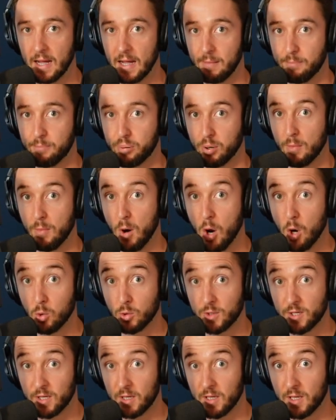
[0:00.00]

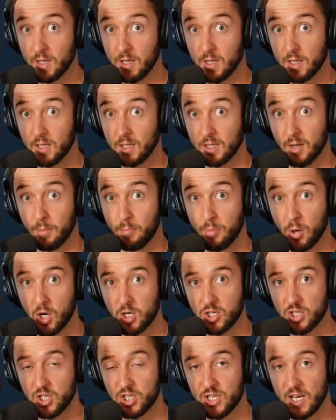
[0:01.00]
promote the
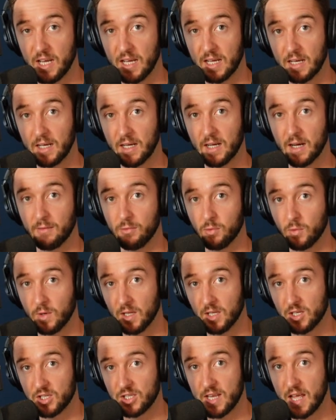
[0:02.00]
purchasing of
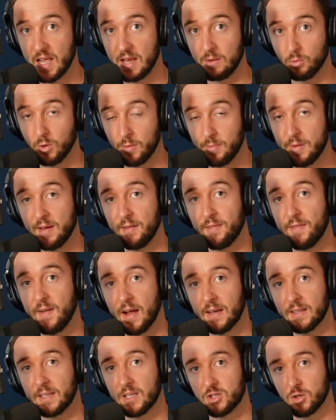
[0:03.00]
real estate would be
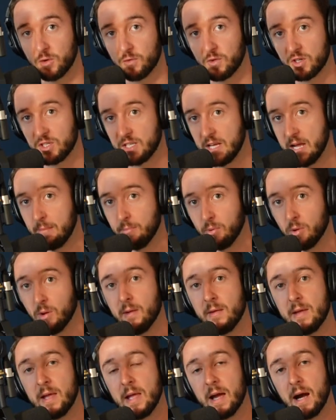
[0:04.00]
affected. So, for example,
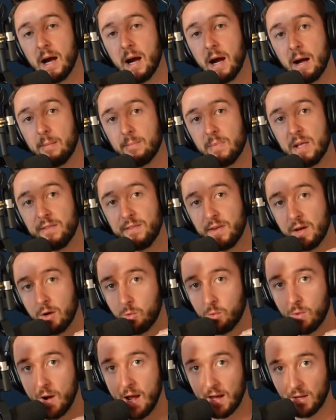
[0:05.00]
if in a
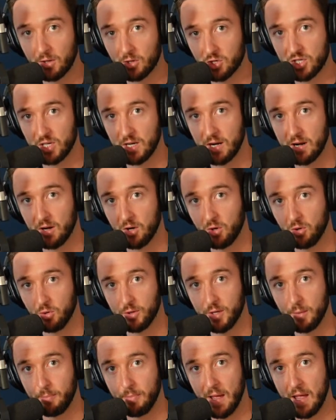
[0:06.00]
regular scenario,
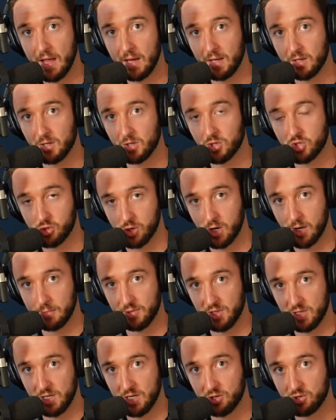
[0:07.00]
the bank
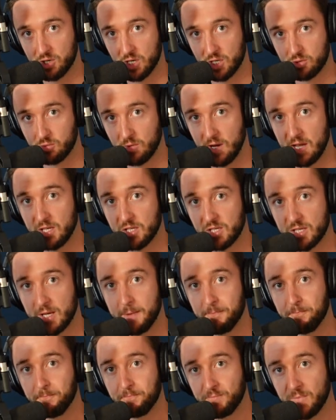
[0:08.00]
drops interest rates
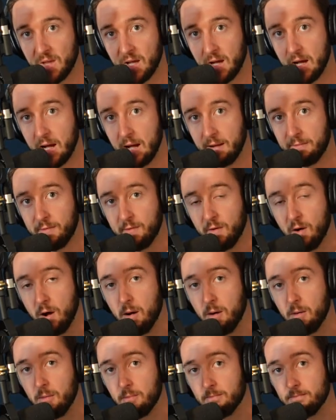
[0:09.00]

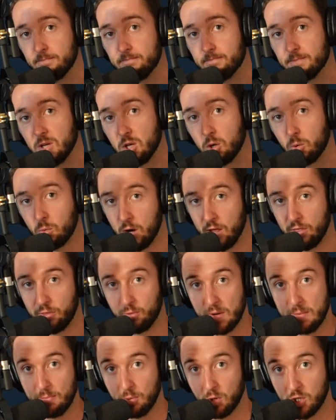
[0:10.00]
from, we're at
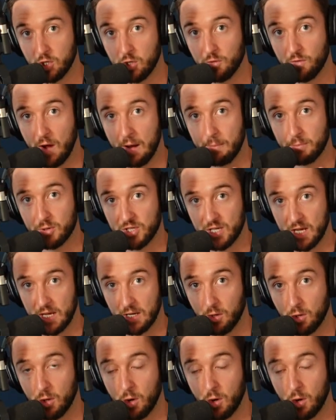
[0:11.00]
3.25% on the